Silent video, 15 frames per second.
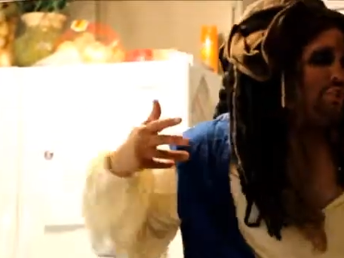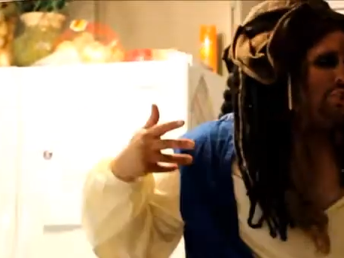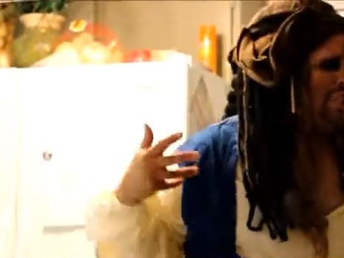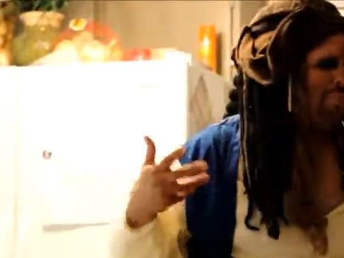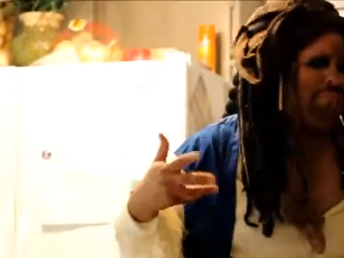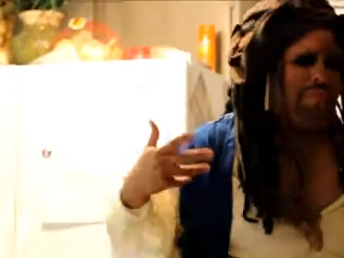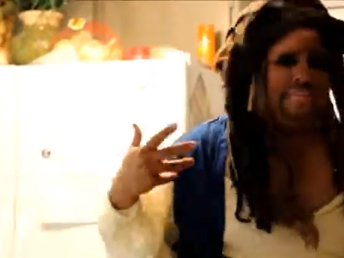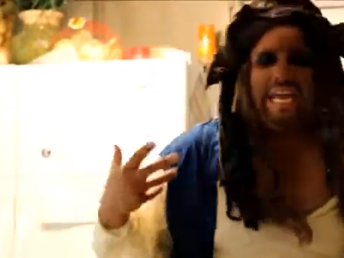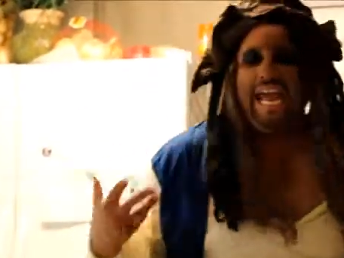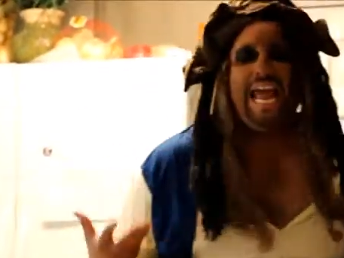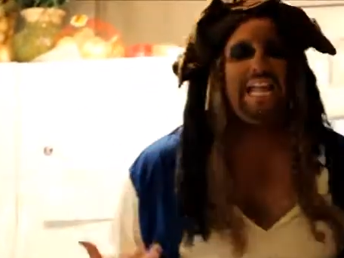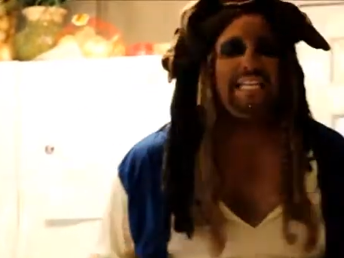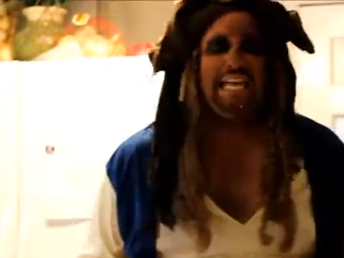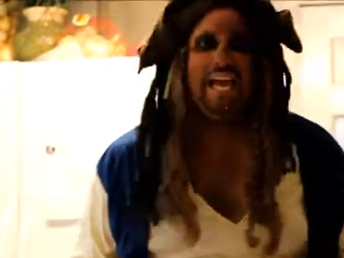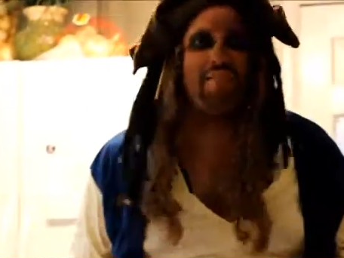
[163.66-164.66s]
ship
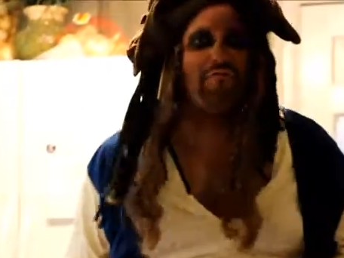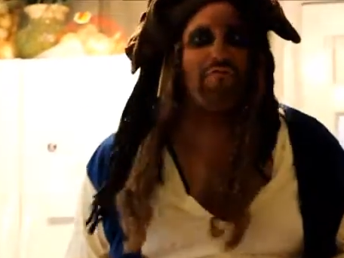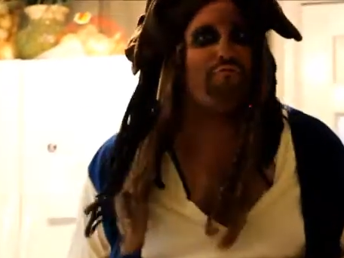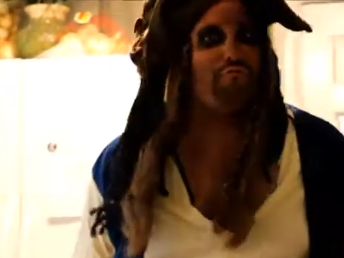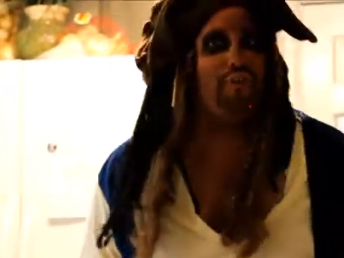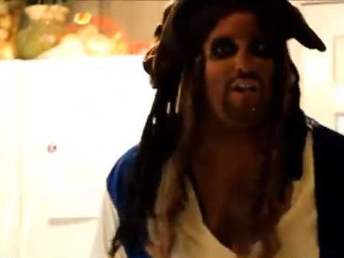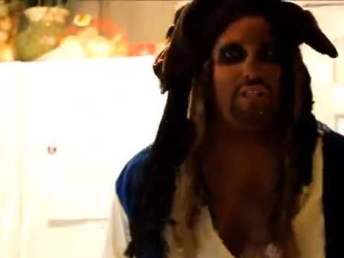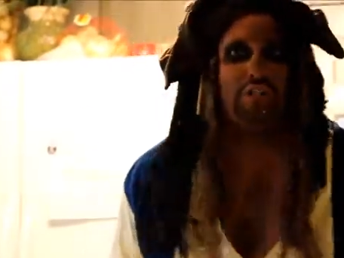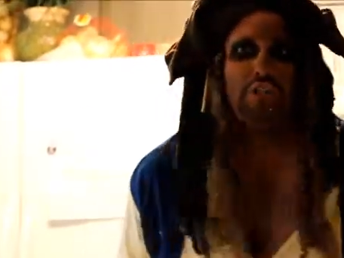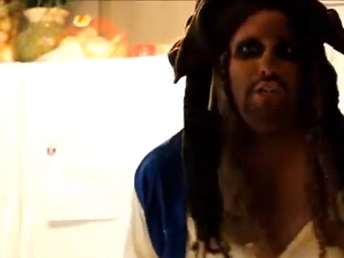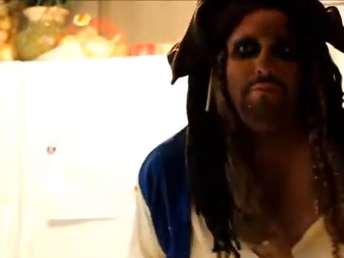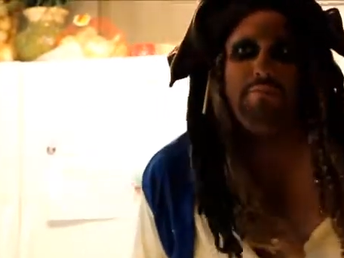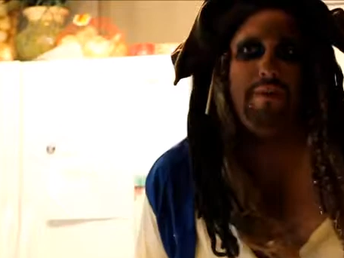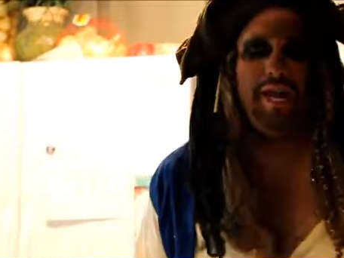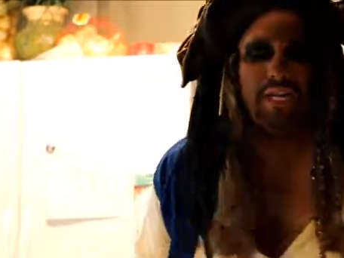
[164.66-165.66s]
can't have fresh
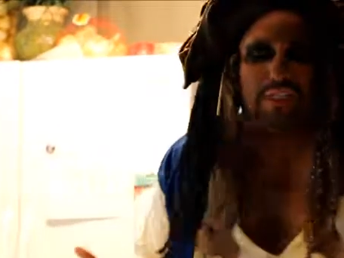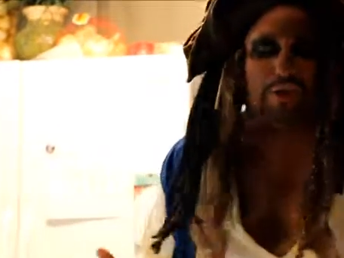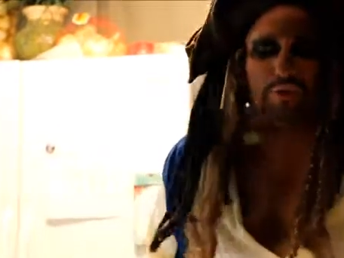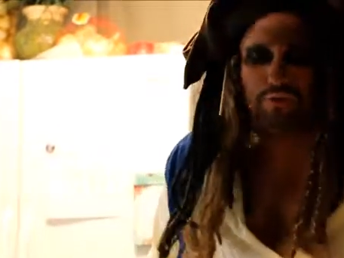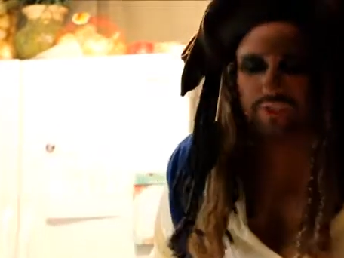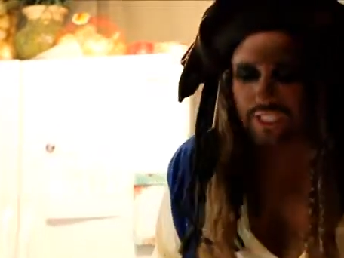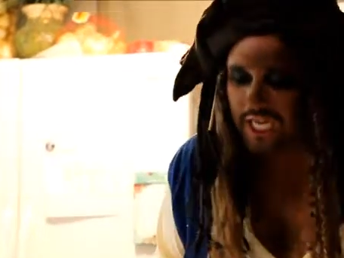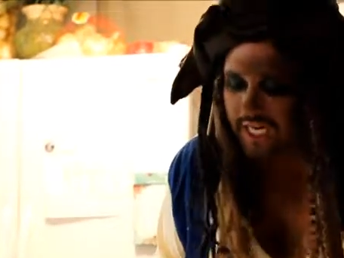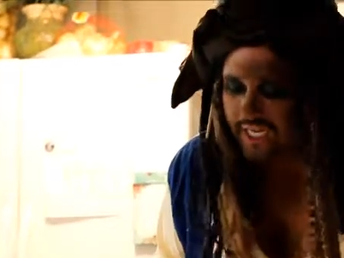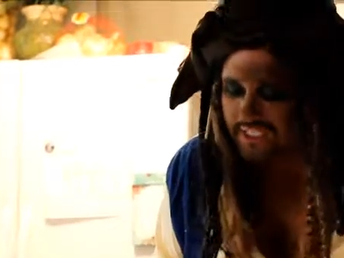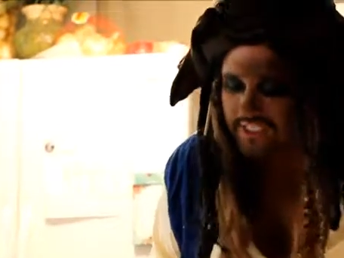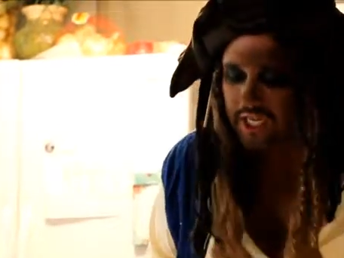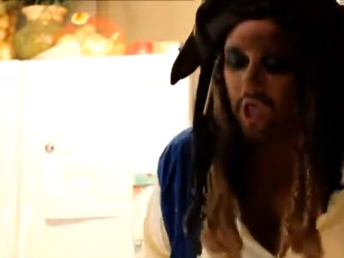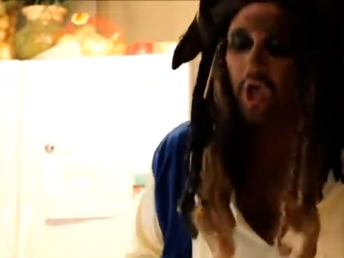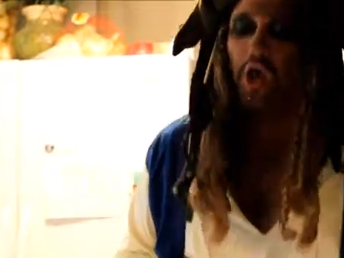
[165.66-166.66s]
tomatoes on
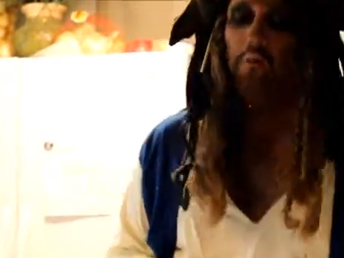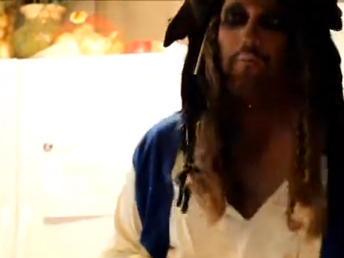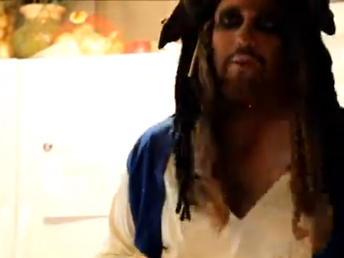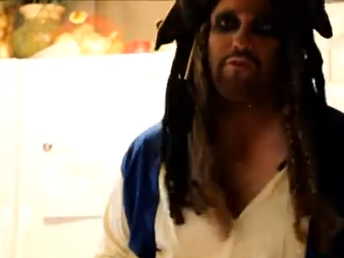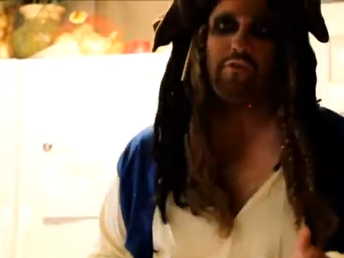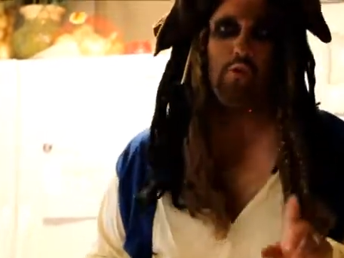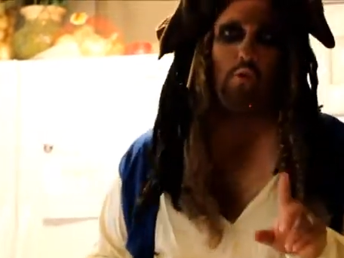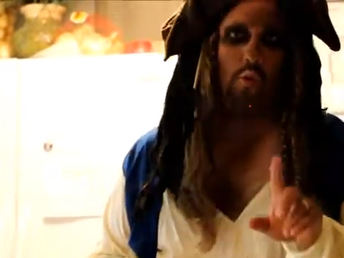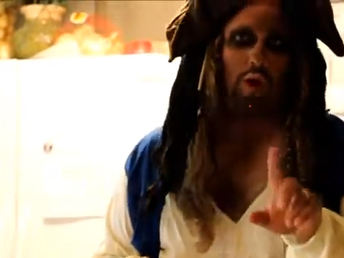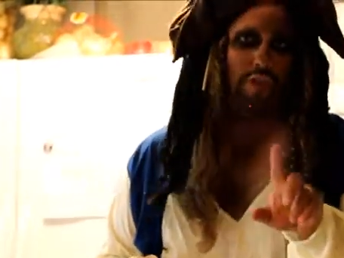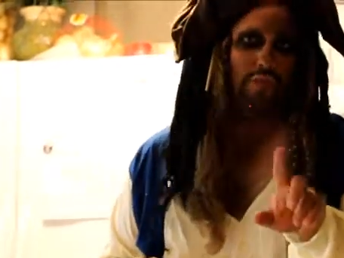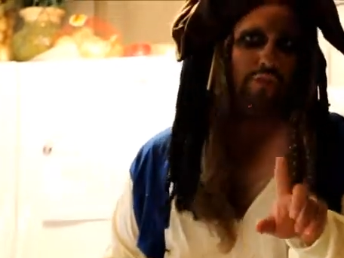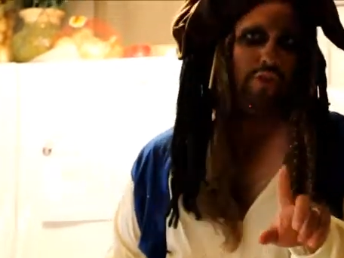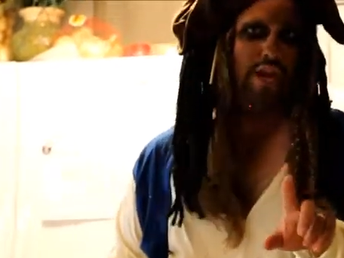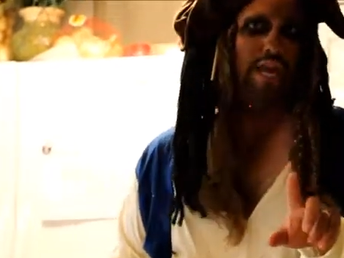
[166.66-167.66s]
it, but the
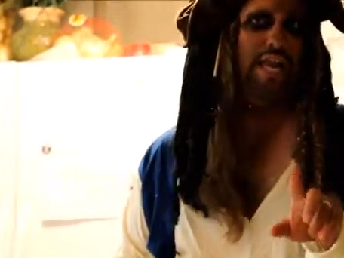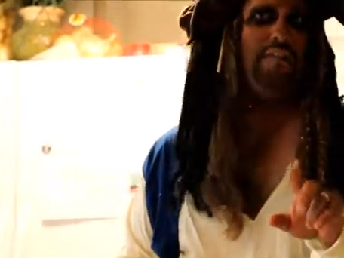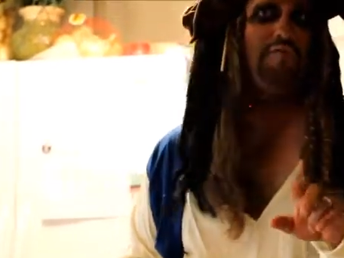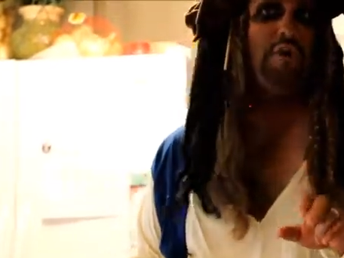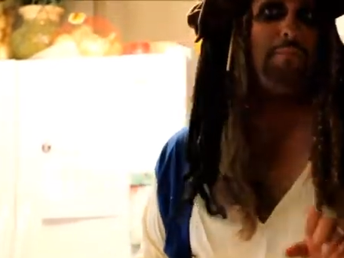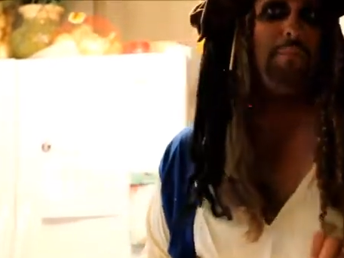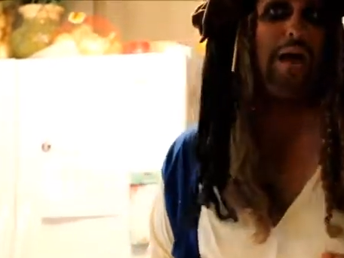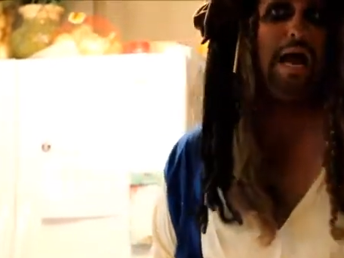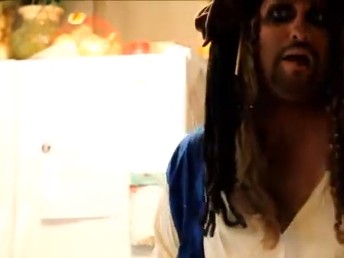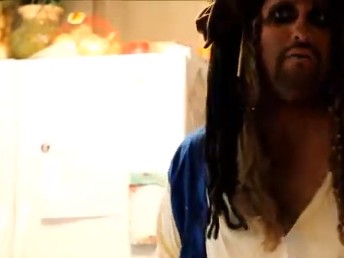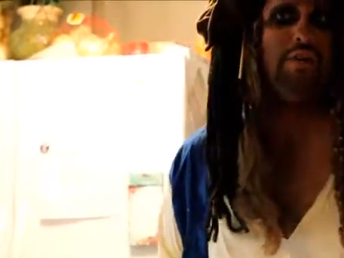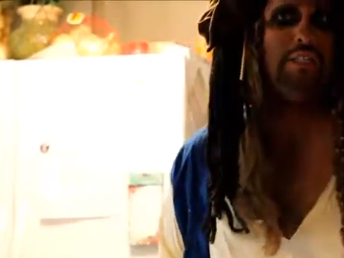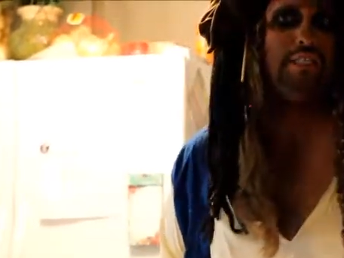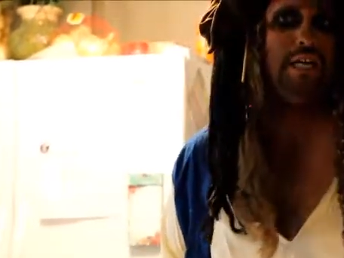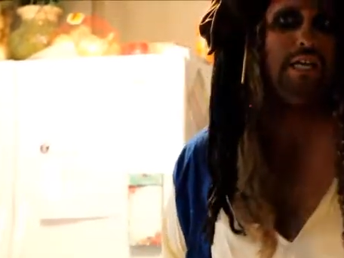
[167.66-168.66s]
one thing every
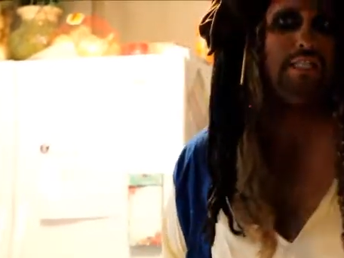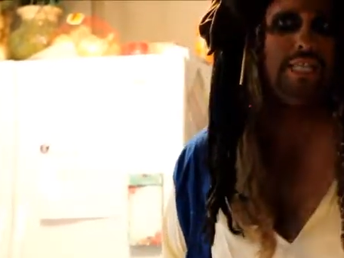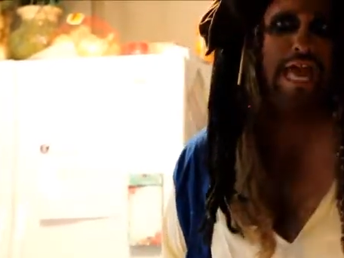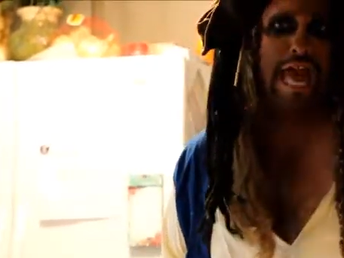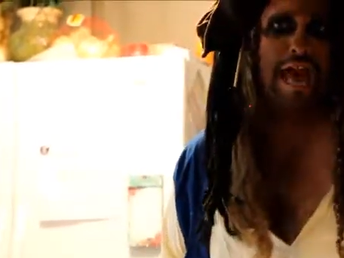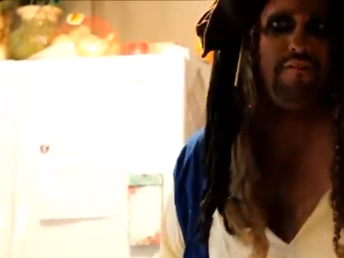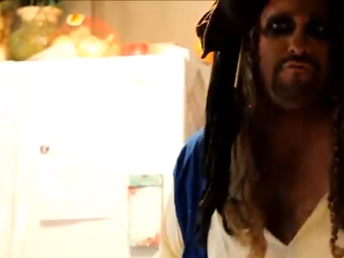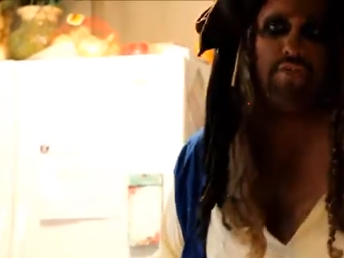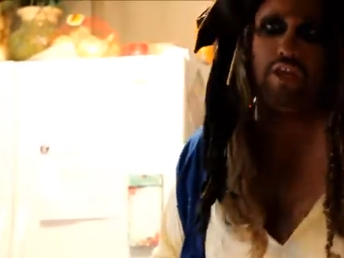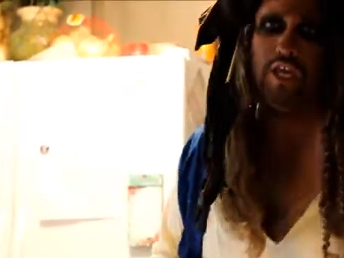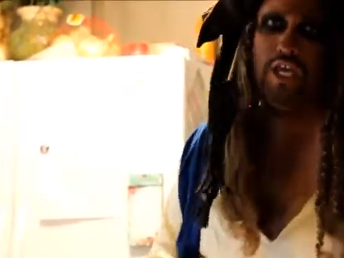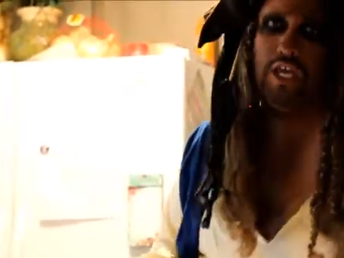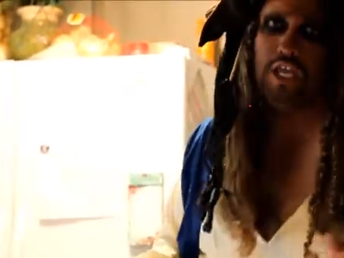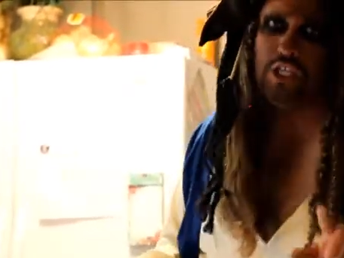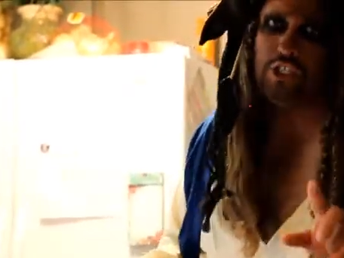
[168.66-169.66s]
pirate does have
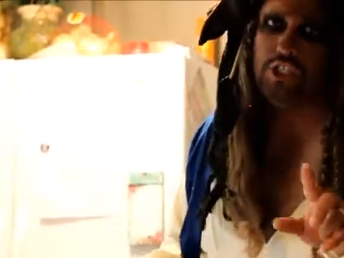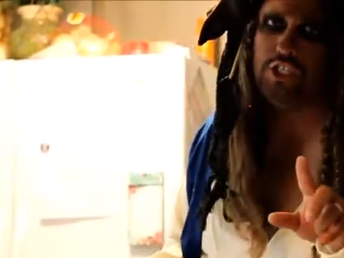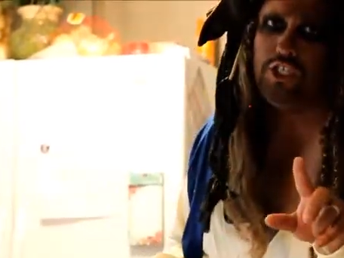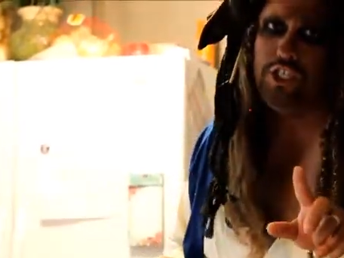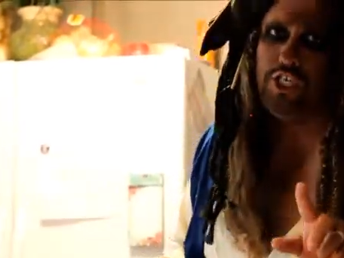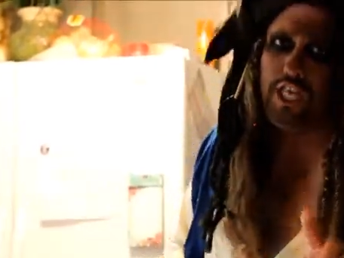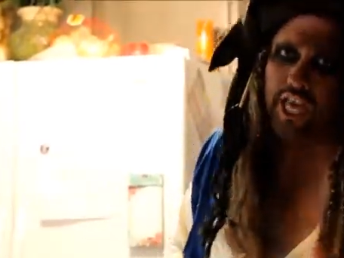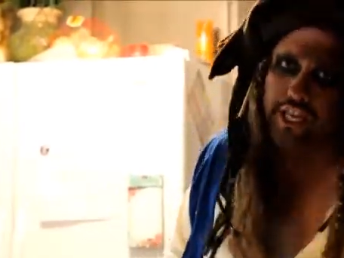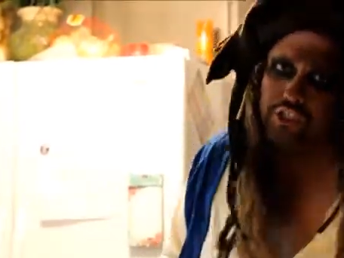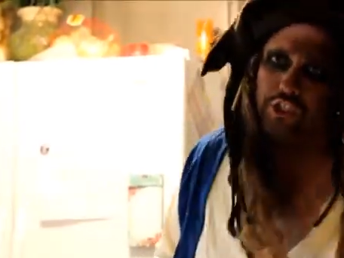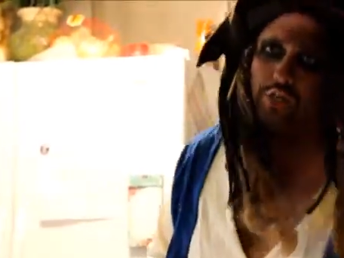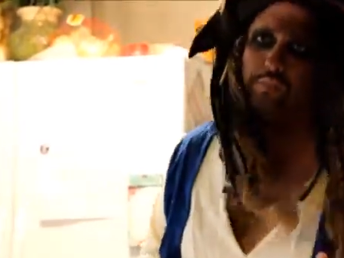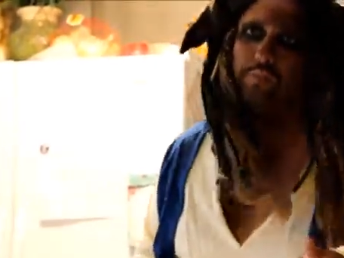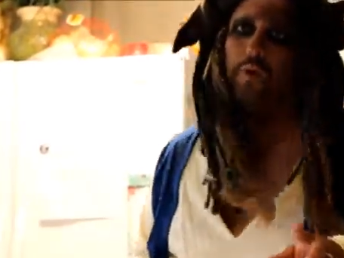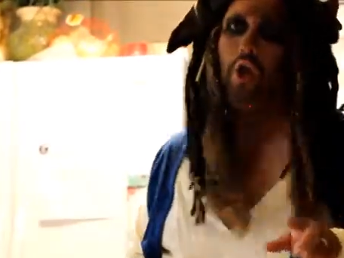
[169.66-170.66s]
is
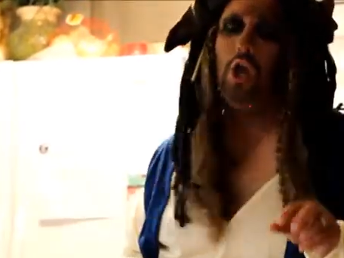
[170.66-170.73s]
ketchup.